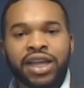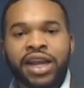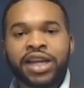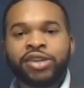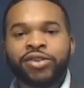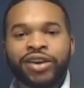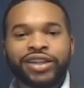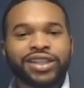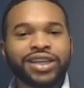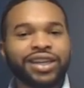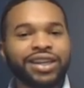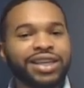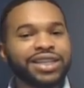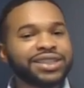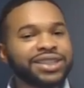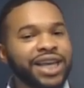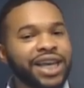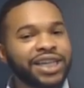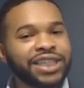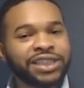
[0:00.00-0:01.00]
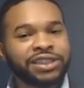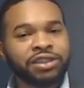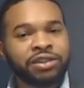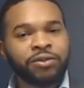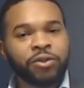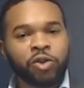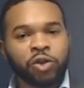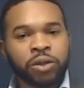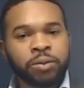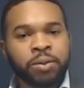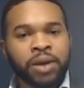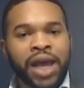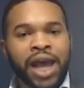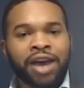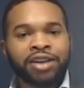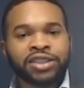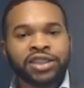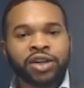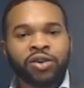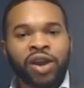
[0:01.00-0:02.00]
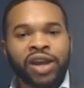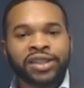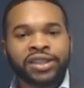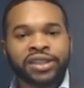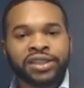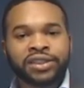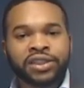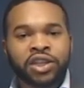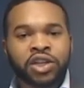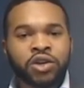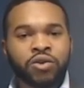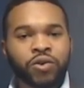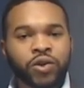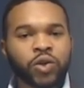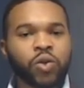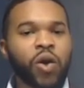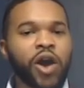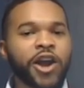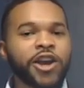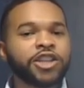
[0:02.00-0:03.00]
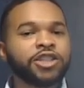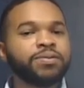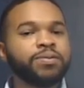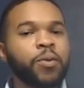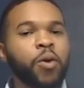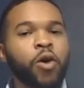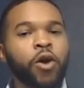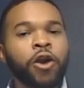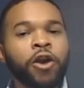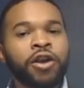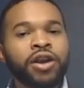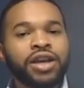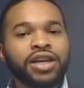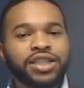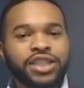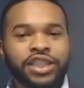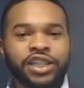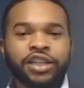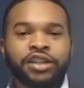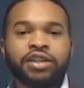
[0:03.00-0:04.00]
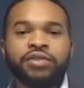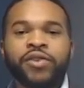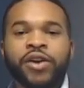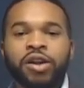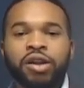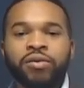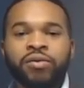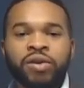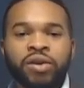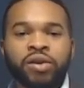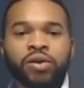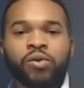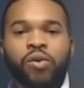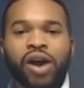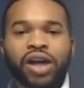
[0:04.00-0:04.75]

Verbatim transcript: that addressing this nation's affordable housing crisis requires more than the development of